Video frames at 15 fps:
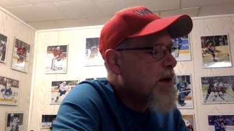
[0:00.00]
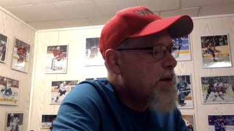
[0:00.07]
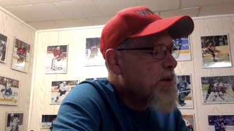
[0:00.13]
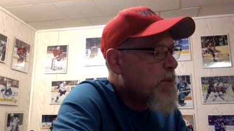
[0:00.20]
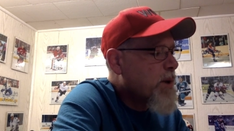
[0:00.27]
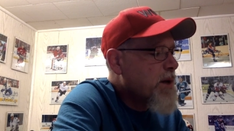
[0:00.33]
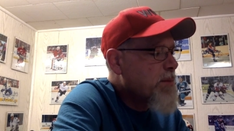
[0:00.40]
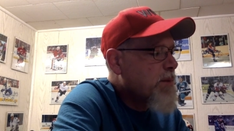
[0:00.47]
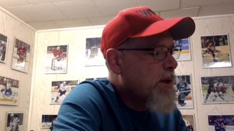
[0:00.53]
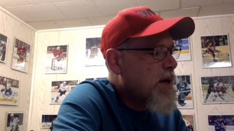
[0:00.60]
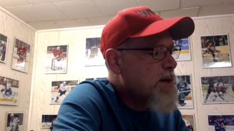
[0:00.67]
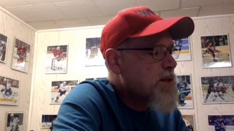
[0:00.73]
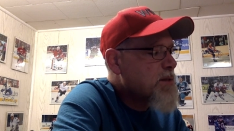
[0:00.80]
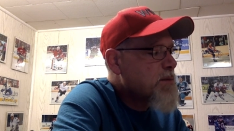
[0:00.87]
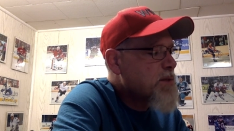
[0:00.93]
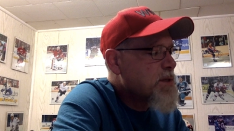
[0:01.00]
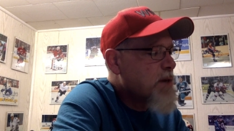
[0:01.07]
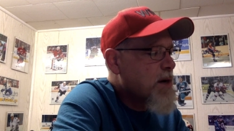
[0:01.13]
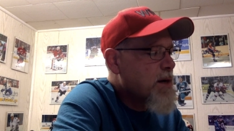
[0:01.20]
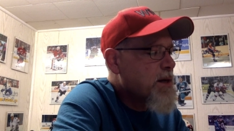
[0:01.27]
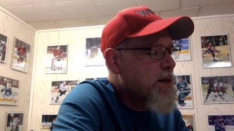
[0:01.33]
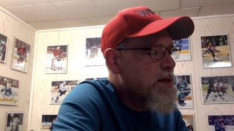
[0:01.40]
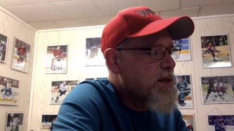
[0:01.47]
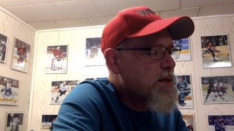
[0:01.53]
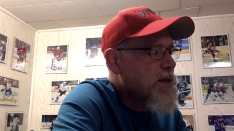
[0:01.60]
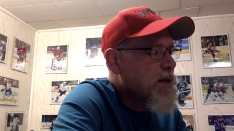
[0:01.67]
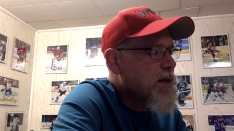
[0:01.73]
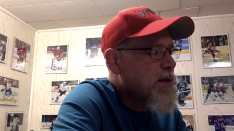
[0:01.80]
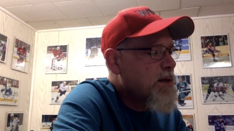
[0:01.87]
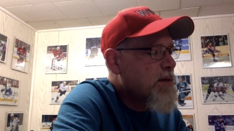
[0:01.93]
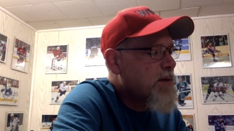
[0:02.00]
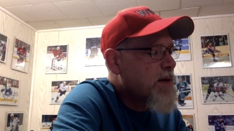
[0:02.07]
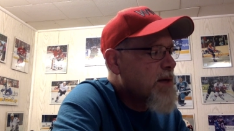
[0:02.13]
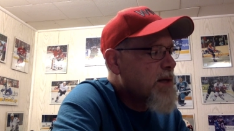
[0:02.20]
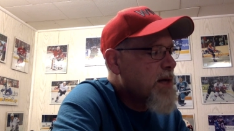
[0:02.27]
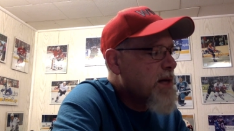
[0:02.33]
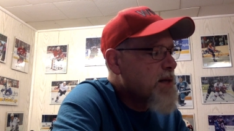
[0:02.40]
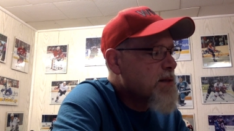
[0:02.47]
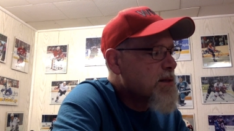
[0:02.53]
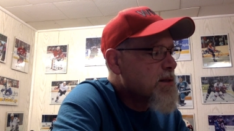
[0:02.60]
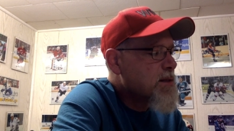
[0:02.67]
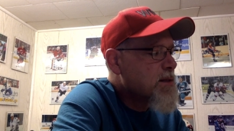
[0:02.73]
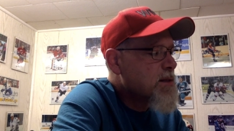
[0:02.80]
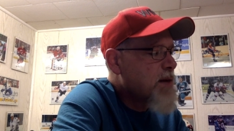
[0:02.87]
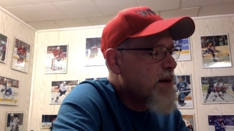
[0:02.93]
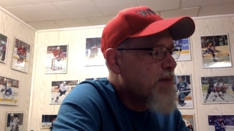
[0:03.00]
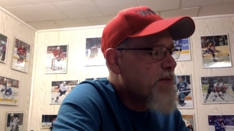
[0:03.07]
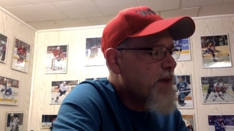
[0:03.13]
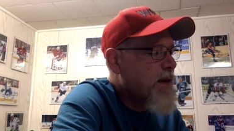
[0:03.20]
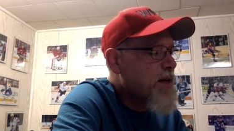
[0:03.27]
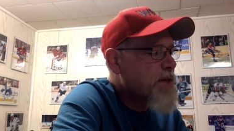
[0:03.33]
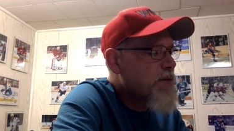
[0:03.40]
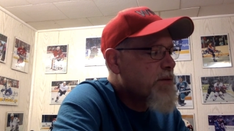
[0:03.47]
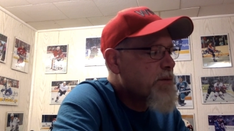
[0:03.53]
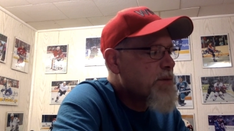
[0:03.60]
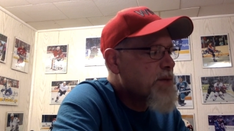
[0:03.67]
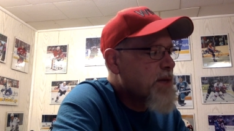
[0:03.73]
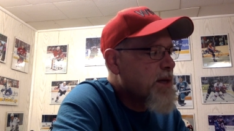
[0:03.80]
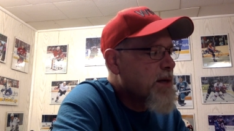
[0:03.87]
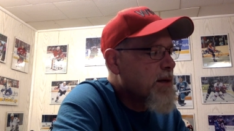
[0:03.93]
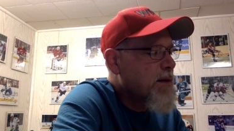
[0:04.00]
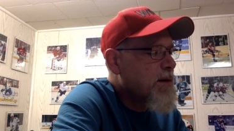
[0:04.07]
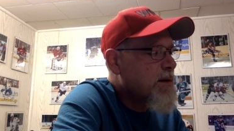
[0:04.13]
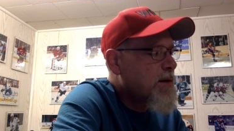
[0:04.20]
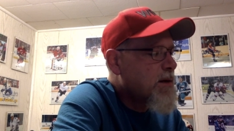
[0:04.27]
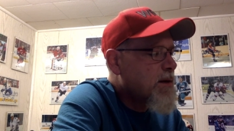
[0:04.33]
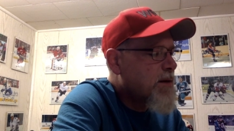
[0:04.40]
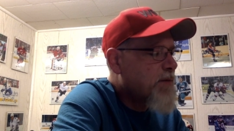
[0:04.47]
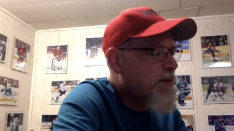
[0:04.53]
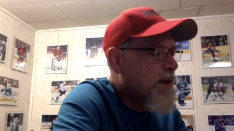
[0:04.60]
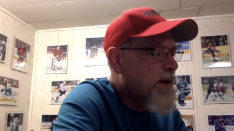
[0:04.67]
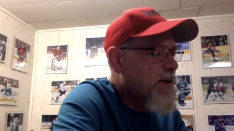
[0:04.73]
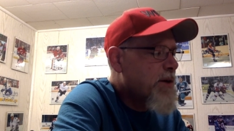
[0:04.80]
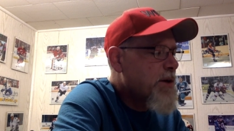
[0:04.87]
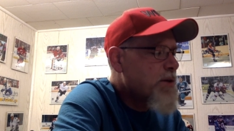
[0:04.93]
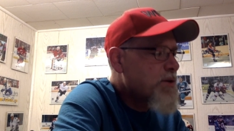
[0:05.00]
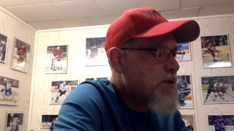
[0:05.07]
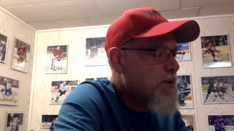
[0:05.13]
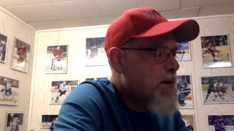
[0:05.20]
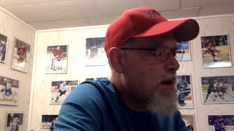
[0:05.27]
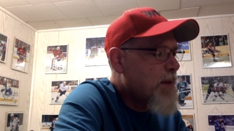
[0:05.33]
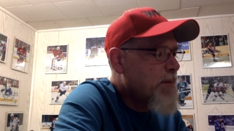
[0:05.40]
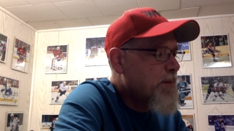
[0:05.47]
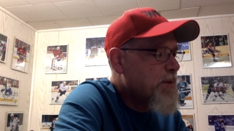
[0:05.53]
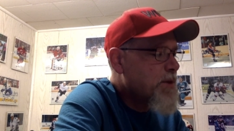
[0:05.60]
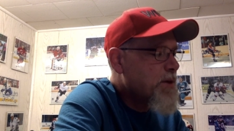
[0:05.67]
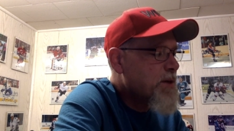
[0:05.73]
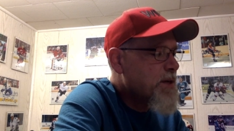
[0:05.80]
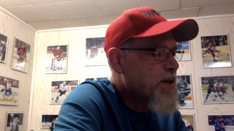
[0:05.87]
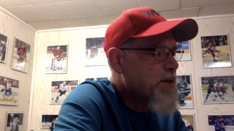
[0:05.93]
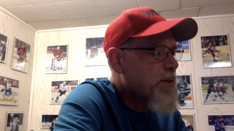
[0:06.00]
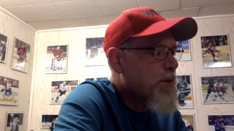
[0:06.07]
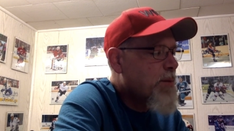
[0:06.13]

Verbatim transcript: The white blossoms darted inside their red cases and vanished from sight. The flowering shrub turned into a